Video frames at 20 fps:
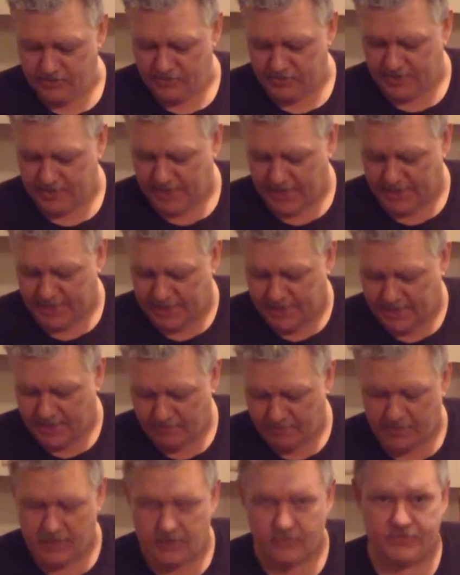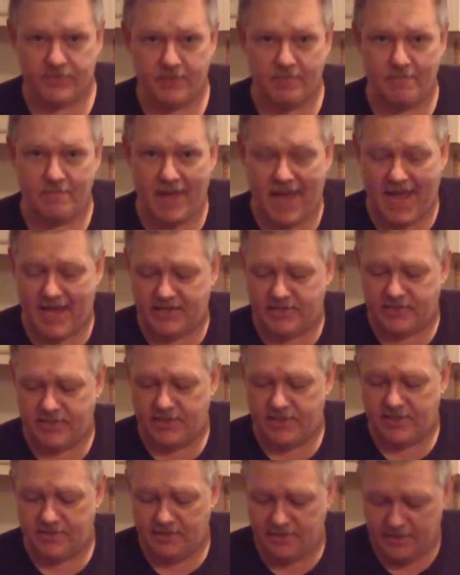is I had to get a bolt that matched
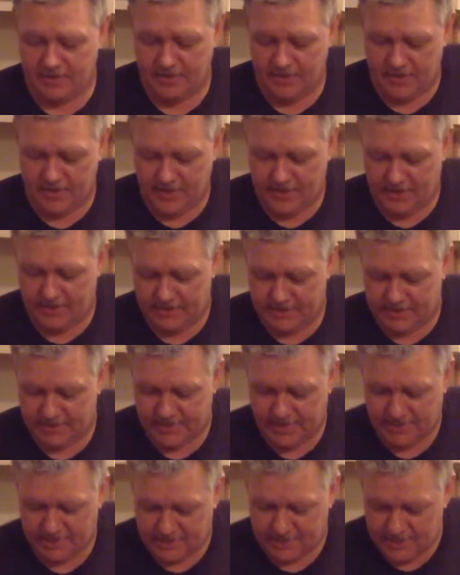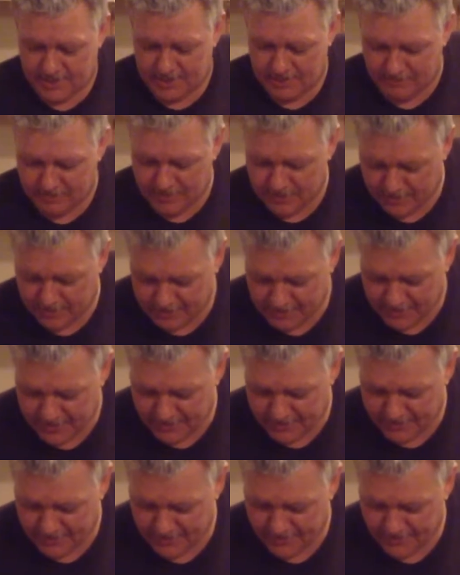it. And this is a 10
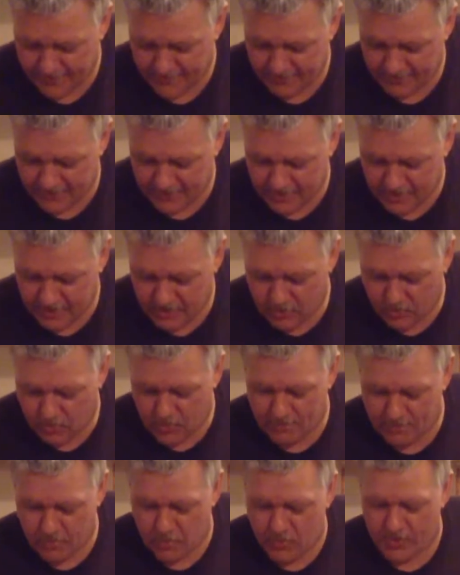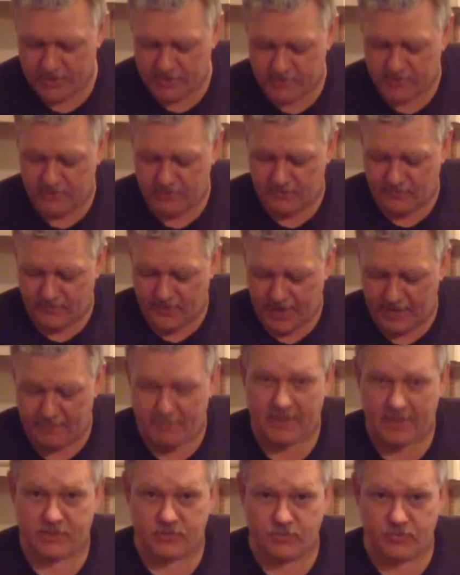millimeter 1.25
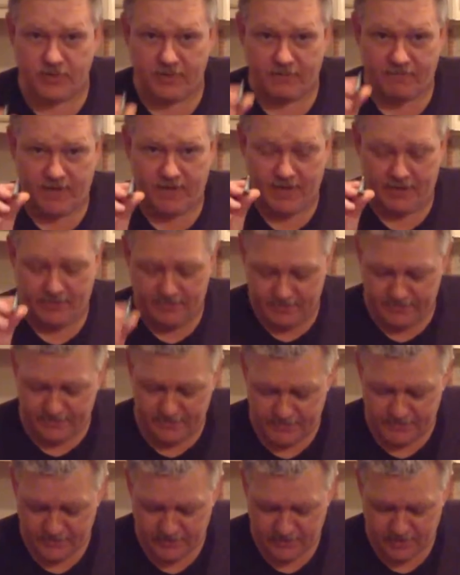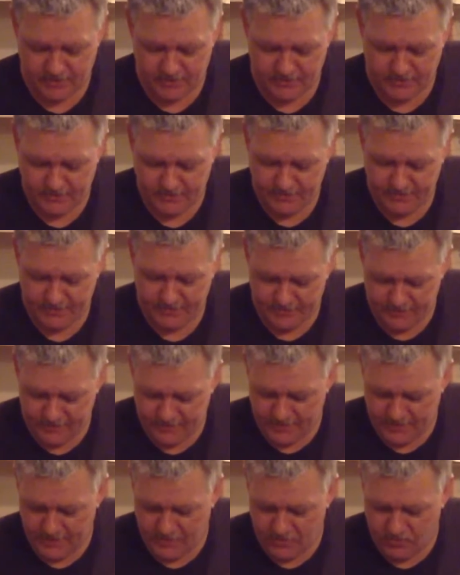by 25. So
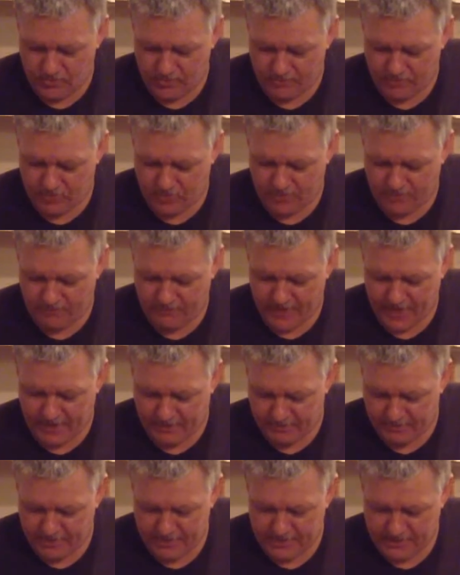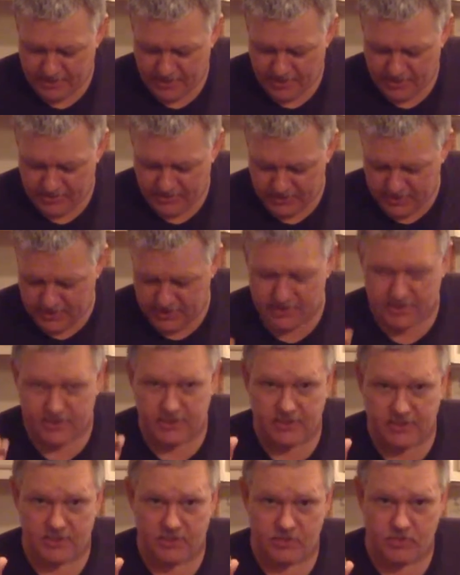1.5 would be as long as it is,
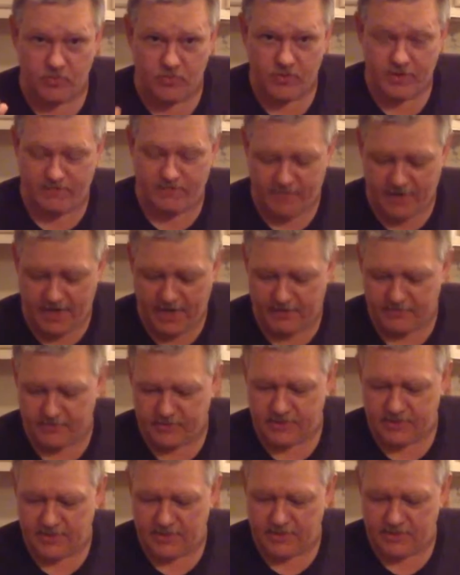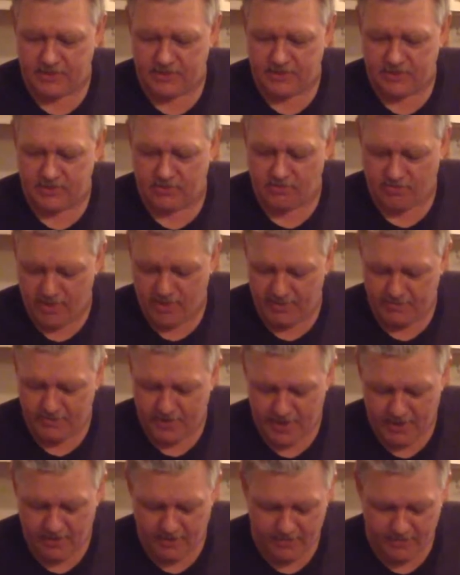and it's a 25, so that's the thread
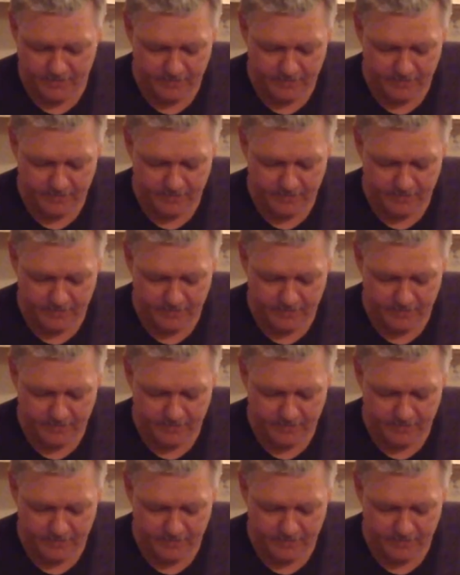pattern.